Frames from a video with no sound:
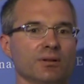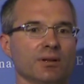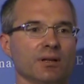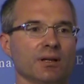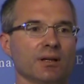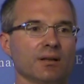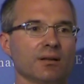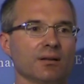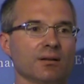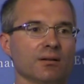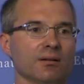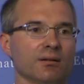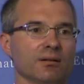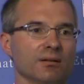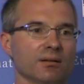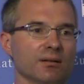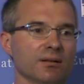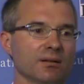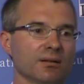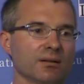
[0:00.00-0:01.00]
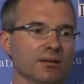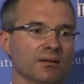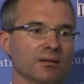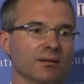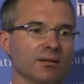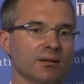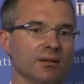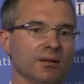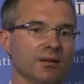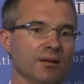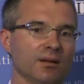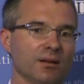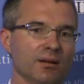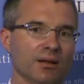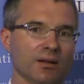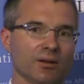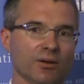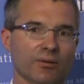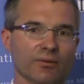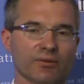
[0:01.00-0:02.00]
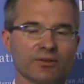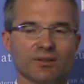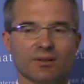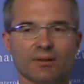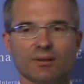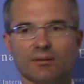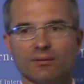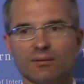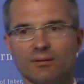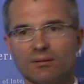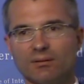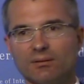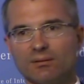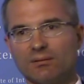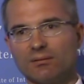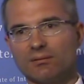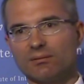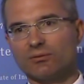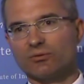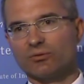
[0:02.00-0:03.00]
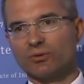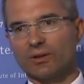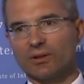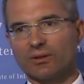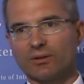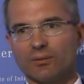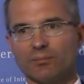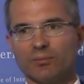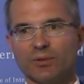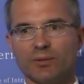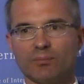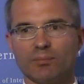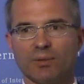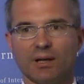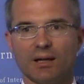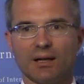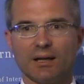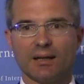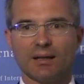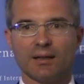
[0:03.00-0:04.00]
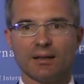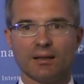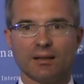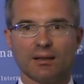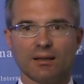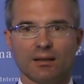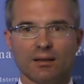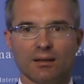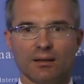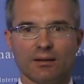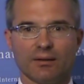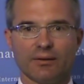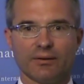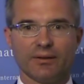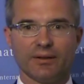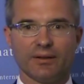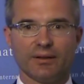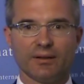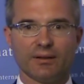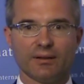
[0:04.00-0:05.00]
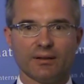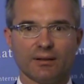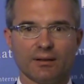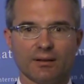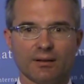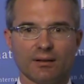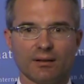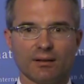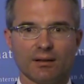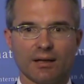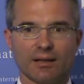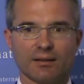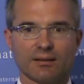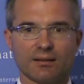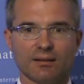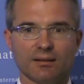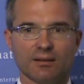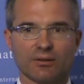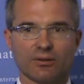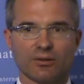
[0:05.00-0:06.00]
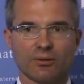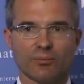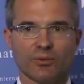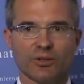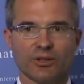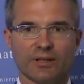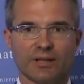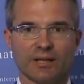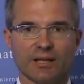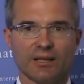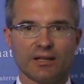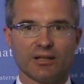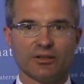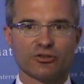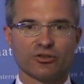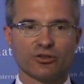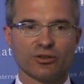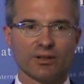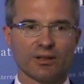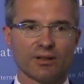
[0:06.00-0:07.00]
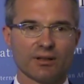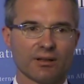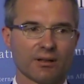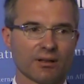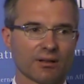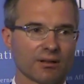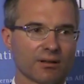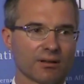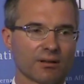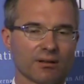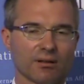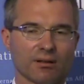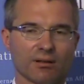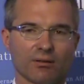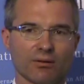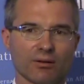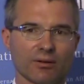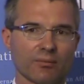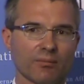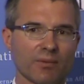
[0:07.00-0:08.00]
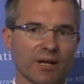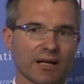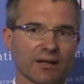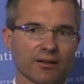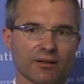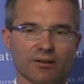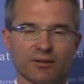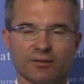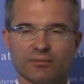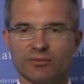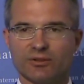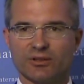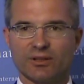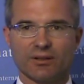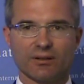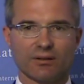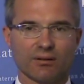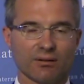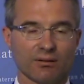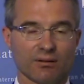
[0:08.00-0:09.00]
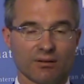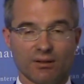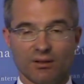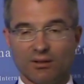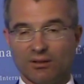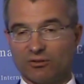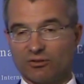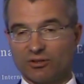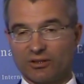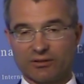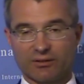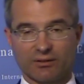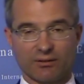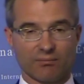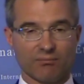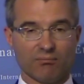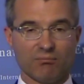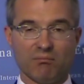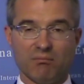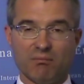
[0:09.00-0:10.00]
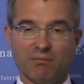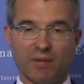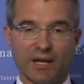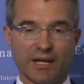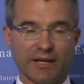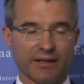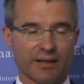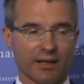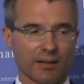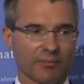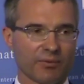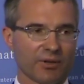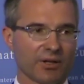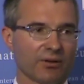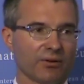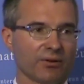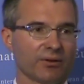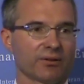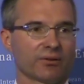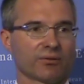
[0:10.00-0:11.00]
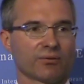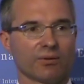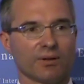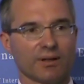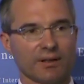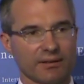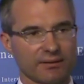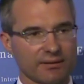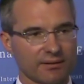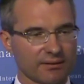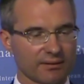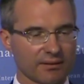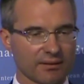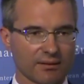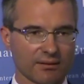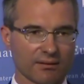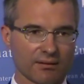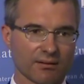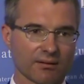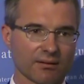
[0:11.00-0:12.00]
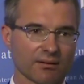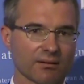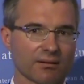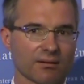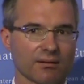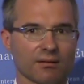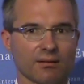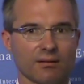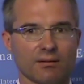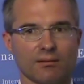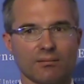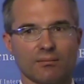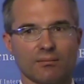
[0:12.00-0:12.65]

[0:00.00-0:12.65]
and, uh, and, and obviously triggered a bit by the uh, unclear communication and, and, and all the mechanisms that are just made up now in the crisis, and, uh, and uh,